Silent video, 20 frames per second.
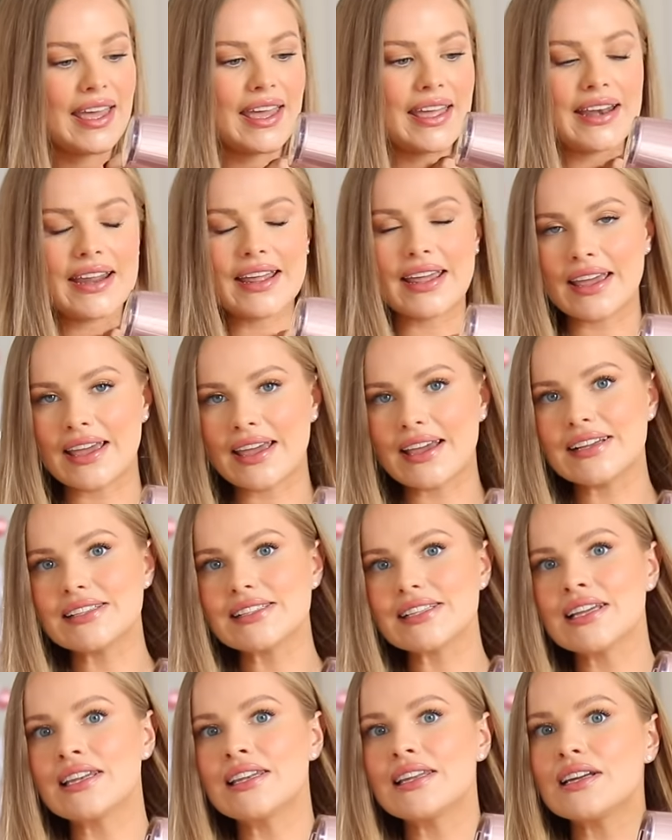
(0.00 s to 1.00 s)
It
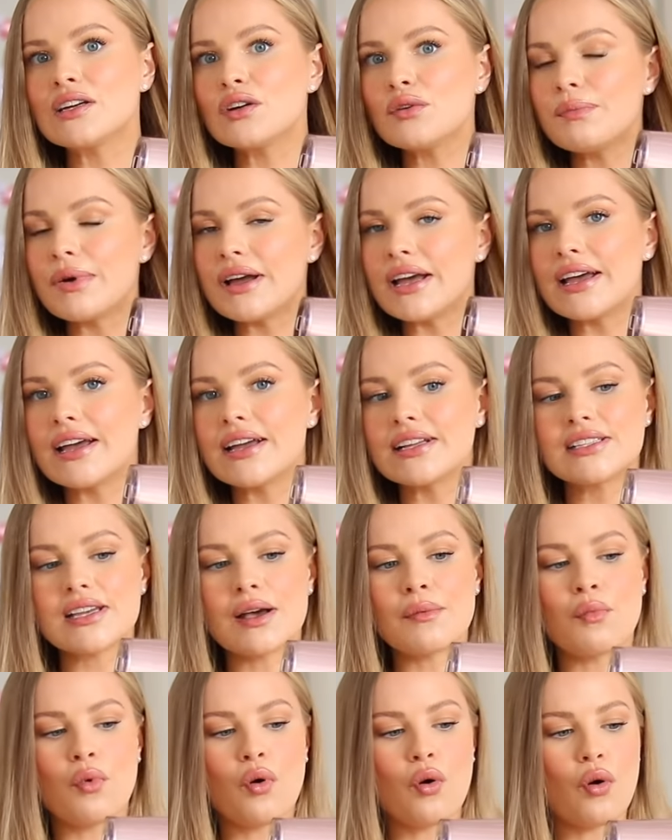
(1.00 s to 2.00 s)
is a little
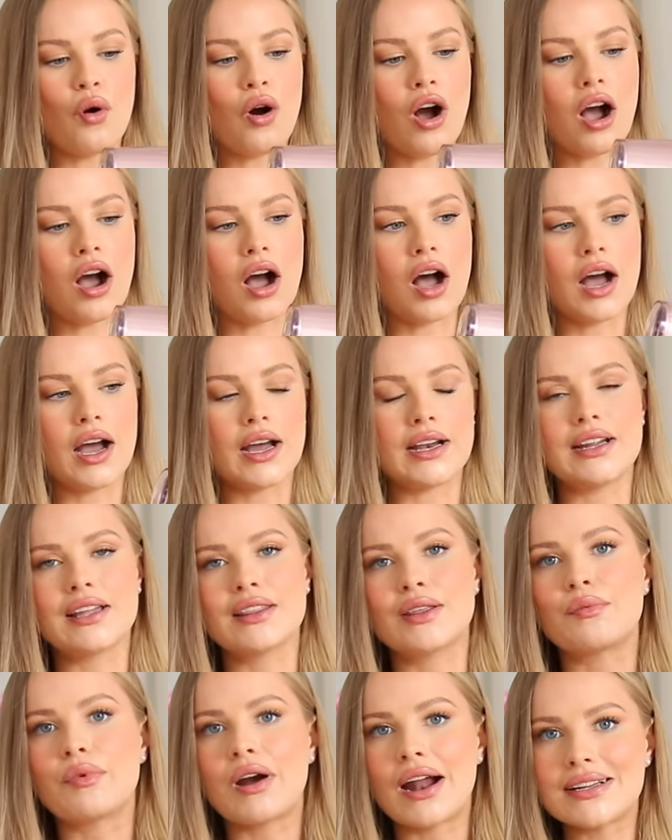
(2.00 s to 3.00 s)
bit more on
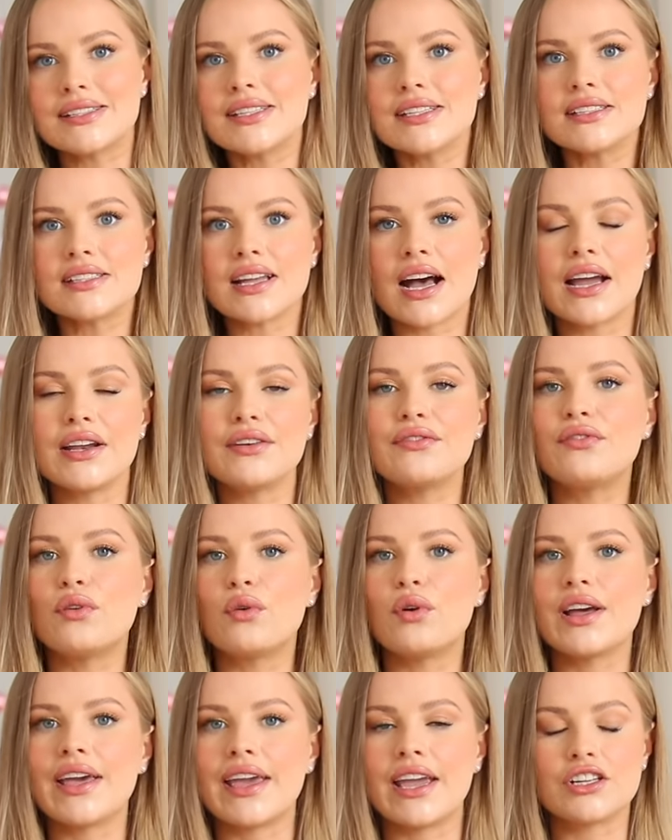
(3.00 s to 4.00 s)
the pricey side
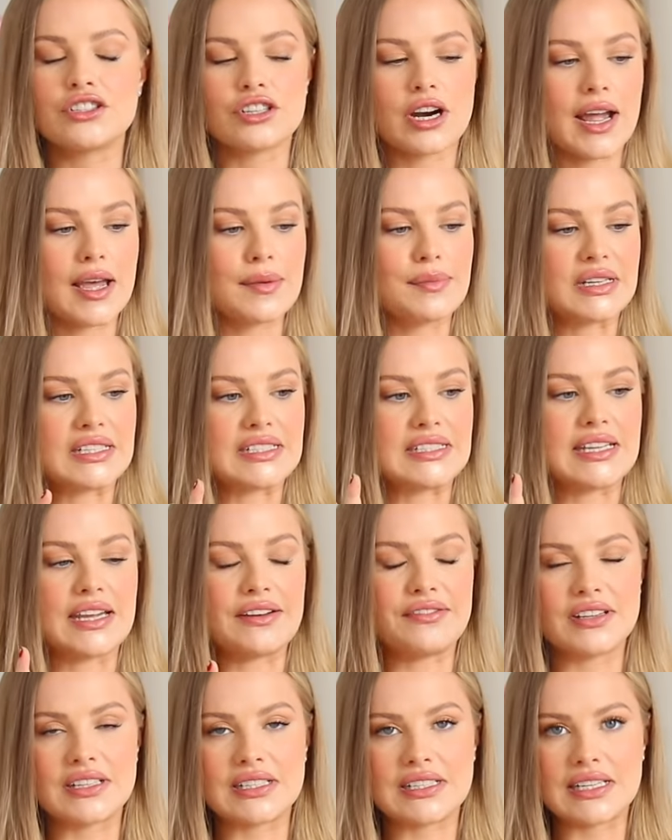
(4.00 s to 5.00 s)
for a hairdryer, but it
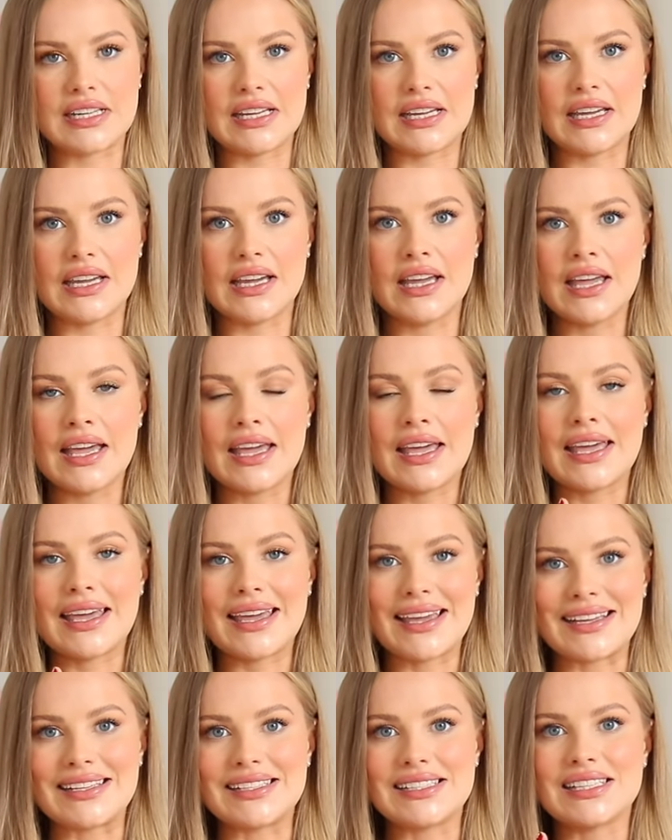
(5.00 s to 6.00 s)
definitely
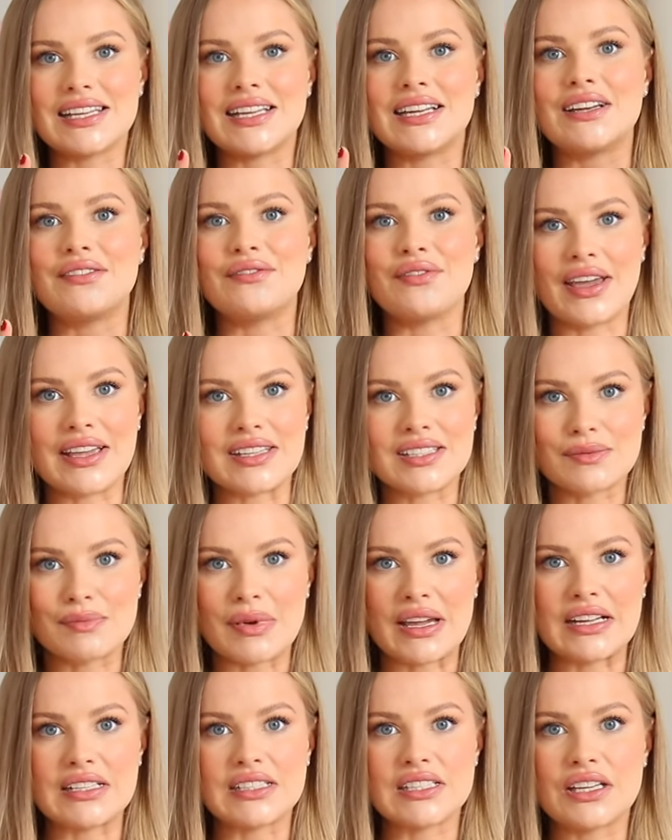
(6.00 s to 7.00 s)
is an
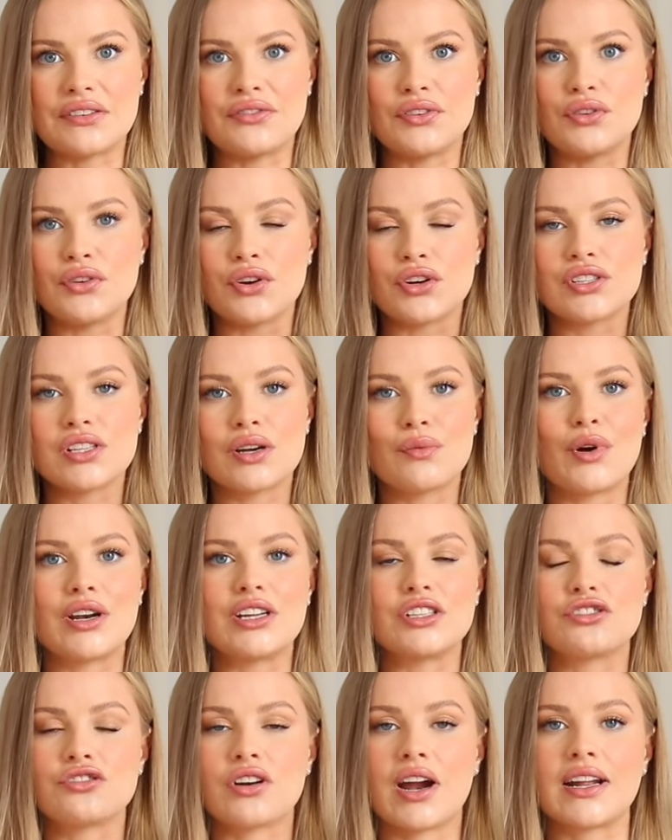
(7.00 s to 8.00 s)
investment. If you know
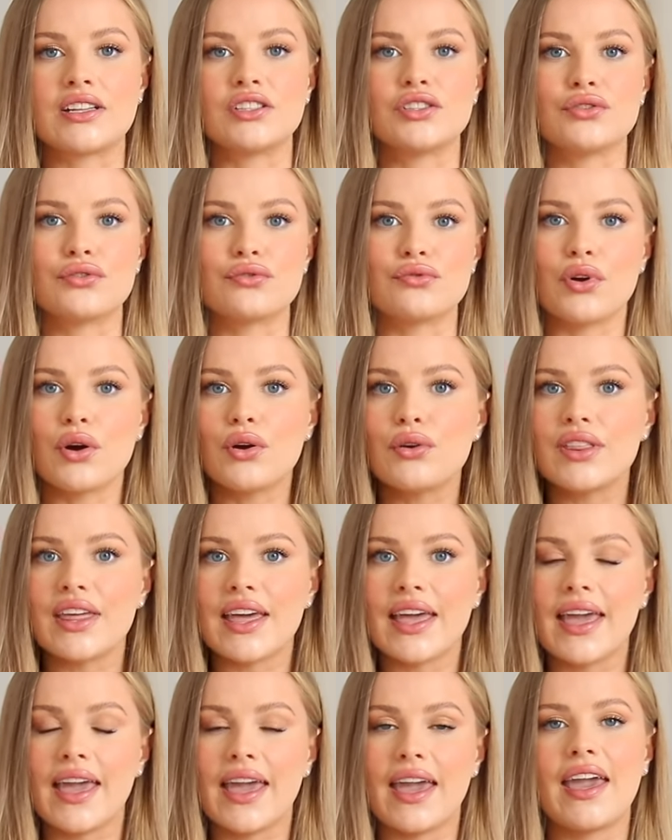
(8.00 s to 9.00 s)
someone is trying to grow
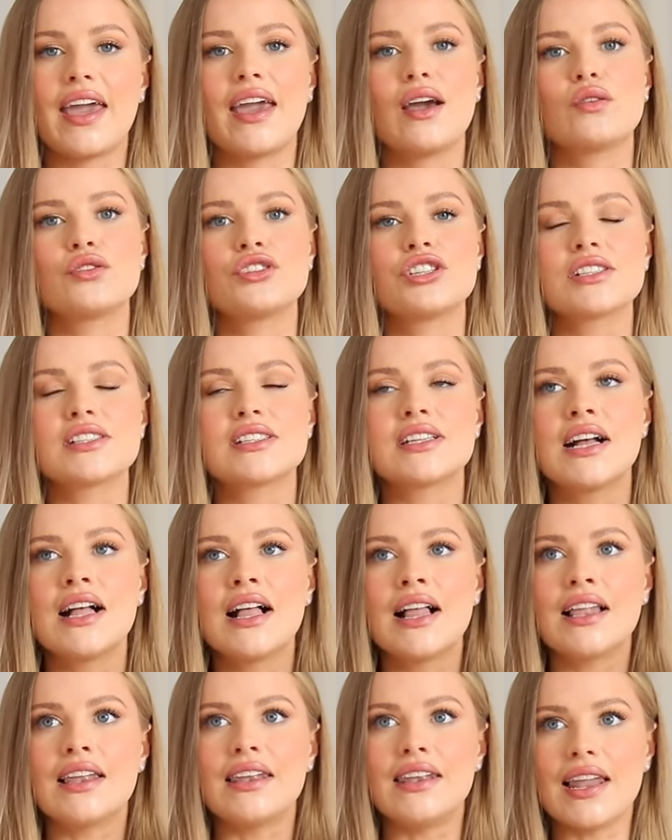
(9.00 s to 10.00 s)
their hair or just
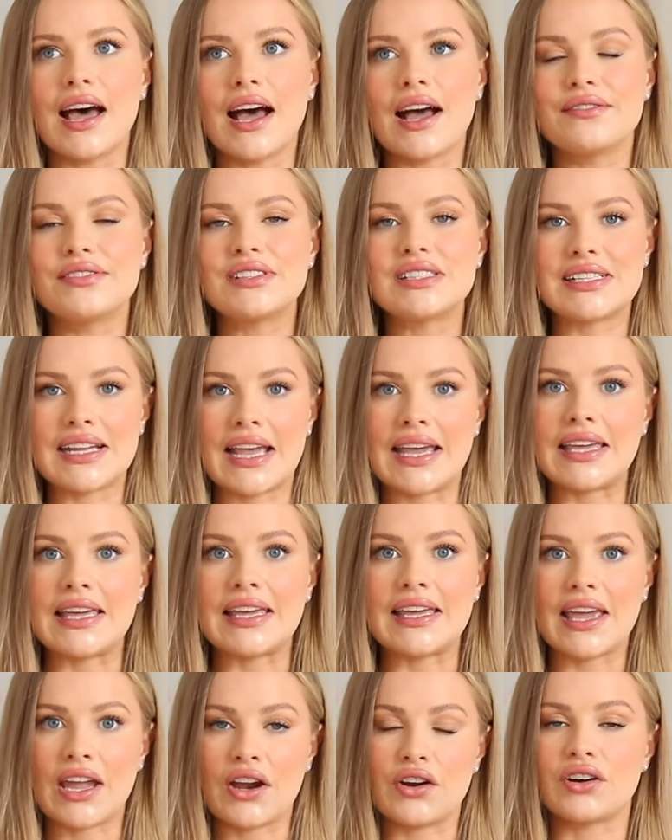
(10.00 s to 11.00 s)
loves
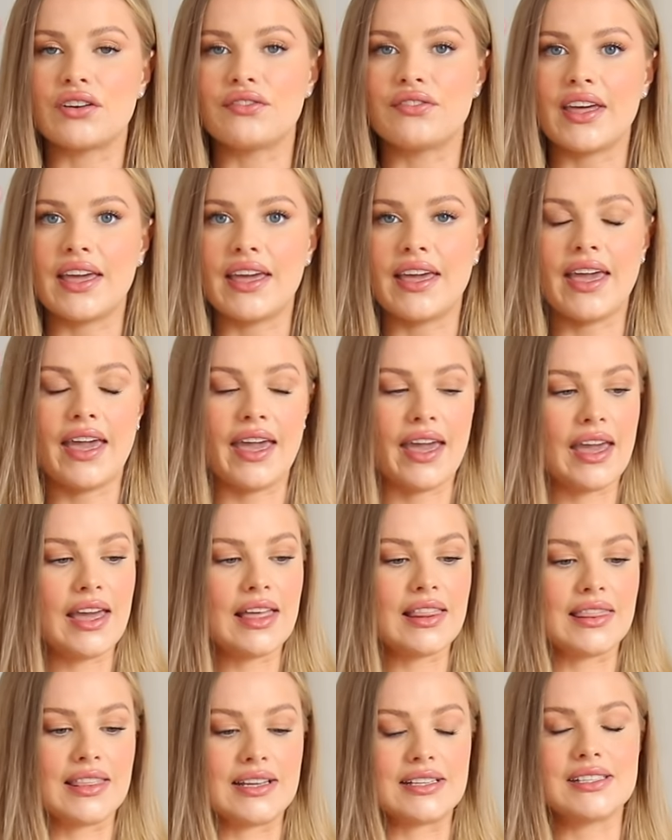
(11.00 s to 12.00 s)
taking care of their
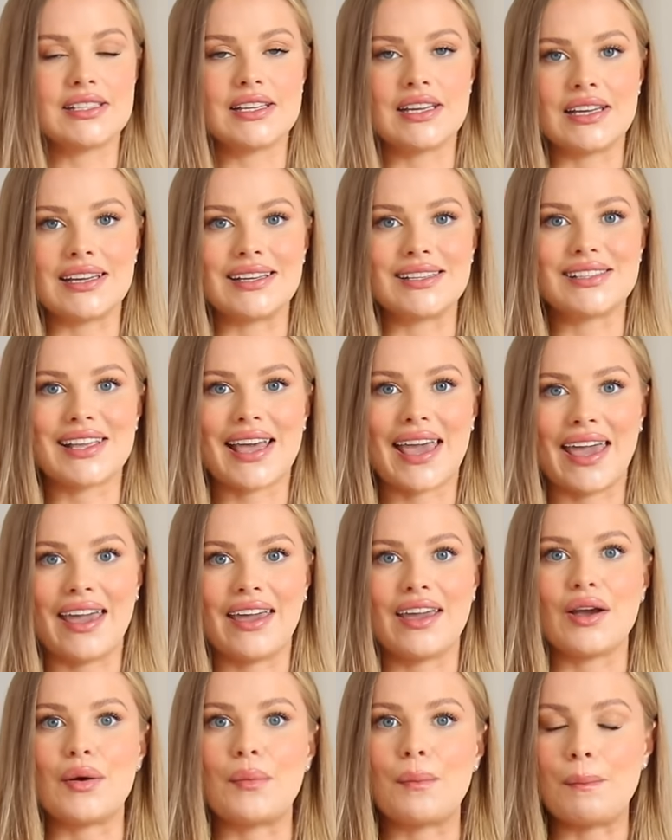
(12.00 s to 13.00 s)
hair, this is
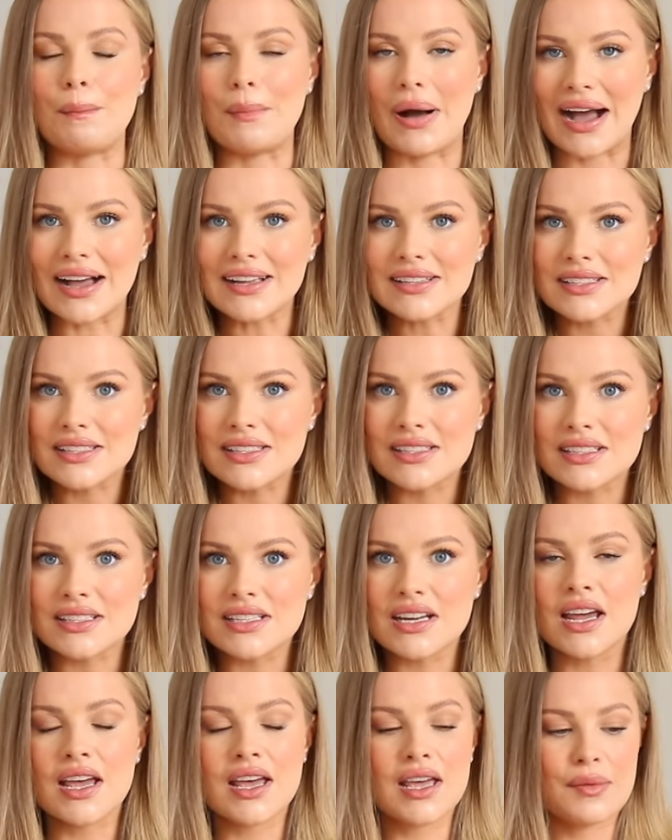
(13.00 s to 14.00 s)
a
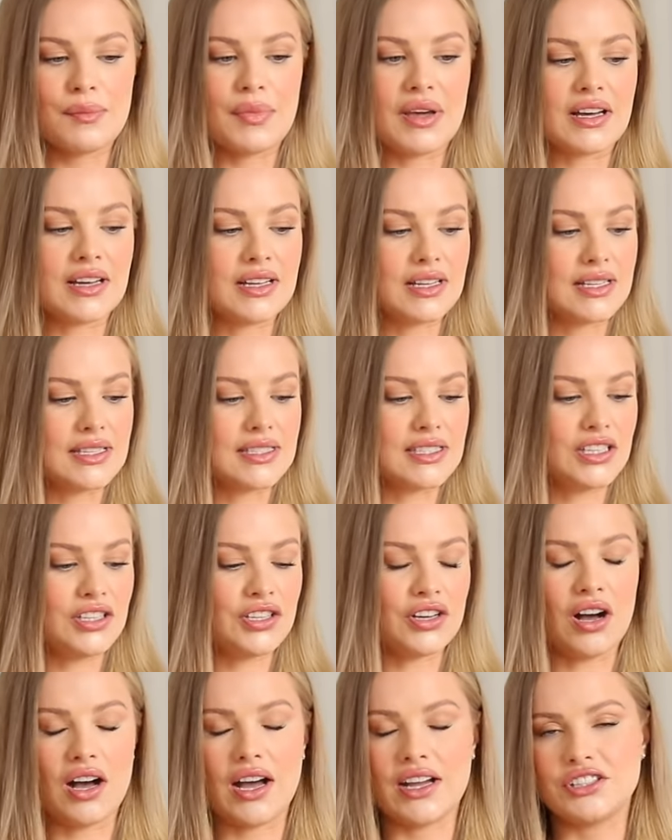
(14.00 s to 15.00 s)
must, because
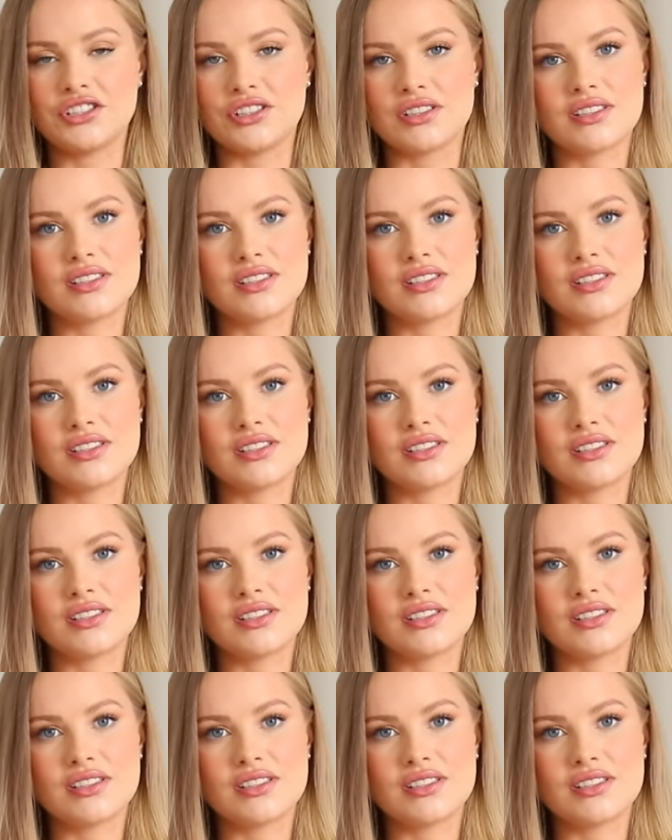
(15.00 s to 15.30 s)
yeah,